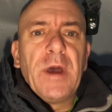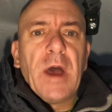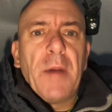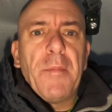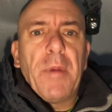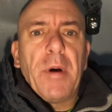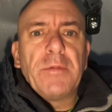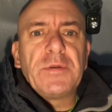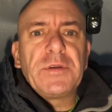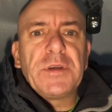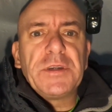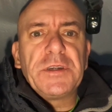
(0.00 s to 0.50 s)
And
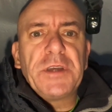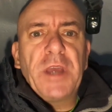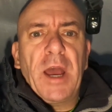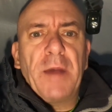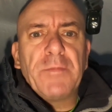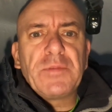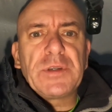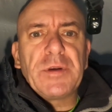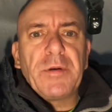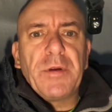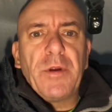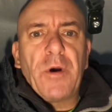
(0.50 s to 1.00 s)
Mum says, yeah,
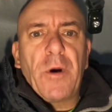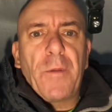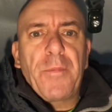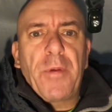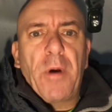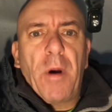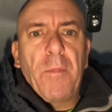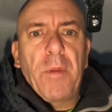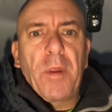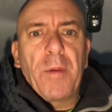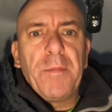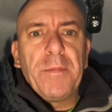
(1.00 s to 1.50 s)
absolutely no
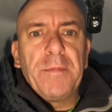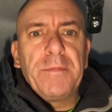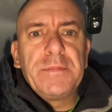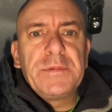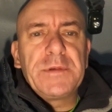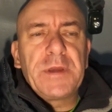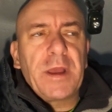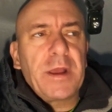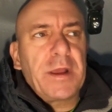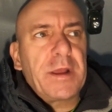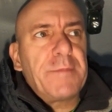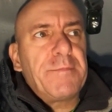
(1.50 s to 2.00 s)
problem.
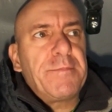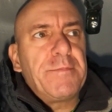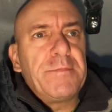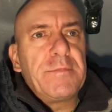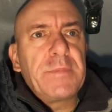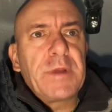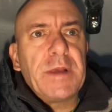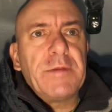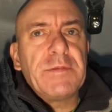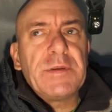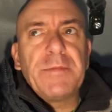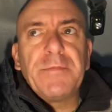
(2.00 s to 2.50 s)
He
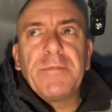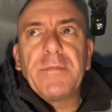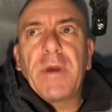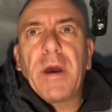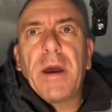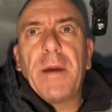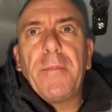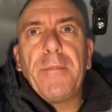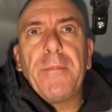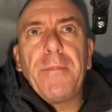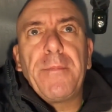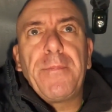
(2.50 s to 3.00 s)
gives him
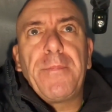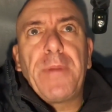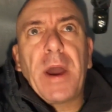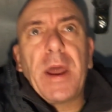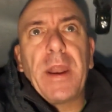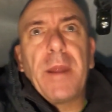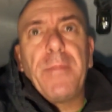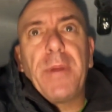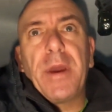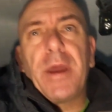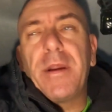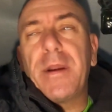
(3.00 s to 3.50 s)
a
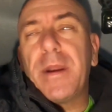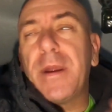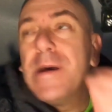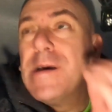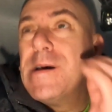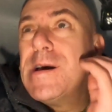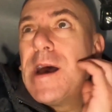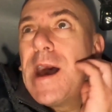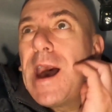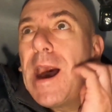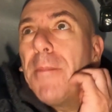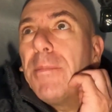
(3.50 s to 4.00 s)
pint of beer and a
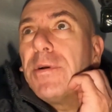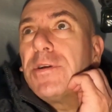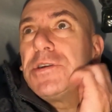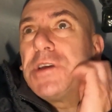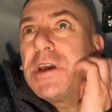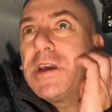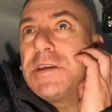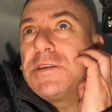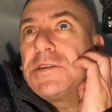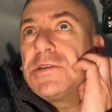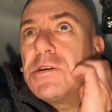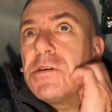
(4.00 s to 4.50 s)
ham and
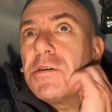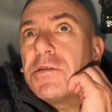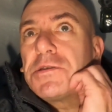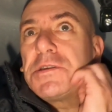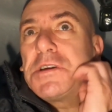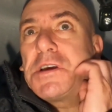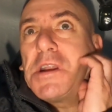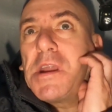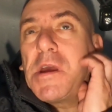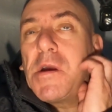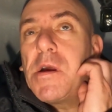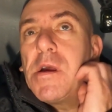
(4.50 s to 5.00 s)
cheese
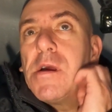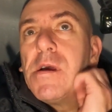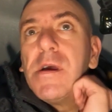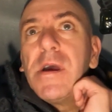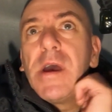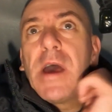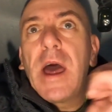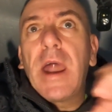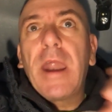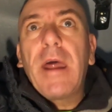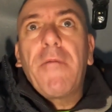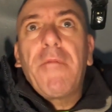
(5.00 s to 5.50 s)
toasty. Anyway,
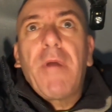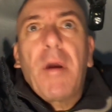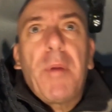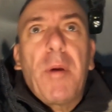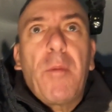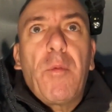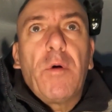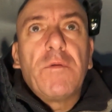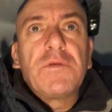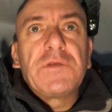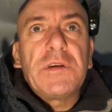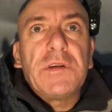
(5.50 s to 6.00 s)

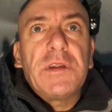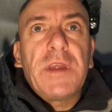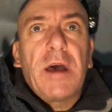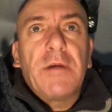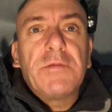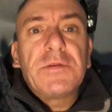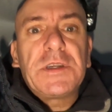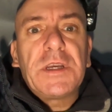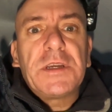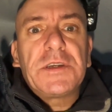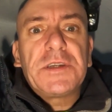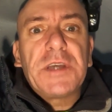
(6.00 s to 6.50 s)
Rabbit wolfs it
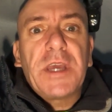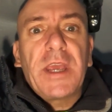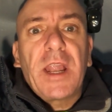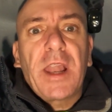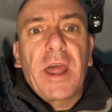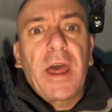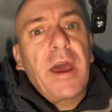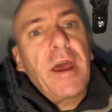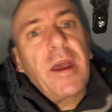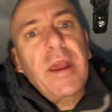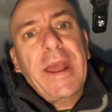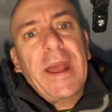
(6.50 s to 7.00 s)
down, says see you
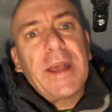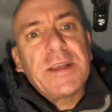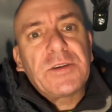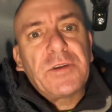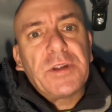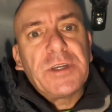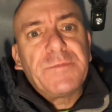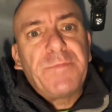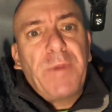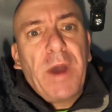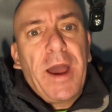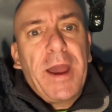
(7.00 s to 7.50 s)
later, gets
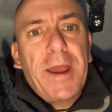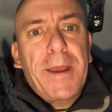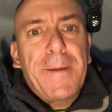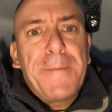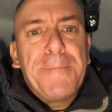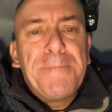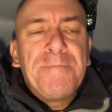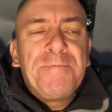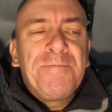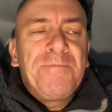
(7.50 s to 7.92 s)
on his bike.